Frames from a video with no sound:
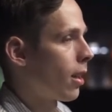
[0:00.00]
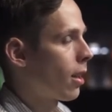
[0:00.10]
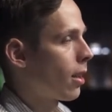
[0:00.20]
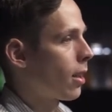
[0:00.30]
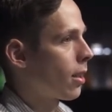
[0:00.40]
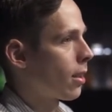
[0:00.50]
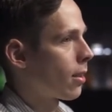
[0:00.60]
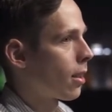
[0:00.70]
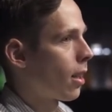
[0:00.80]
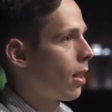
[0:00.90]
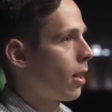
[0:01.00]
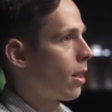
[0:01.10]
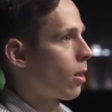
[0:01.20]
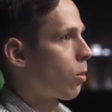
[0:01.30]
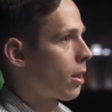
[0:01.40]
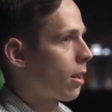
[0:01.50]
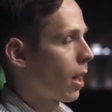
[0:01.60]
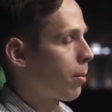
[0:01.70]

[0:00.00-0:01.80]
And once it got back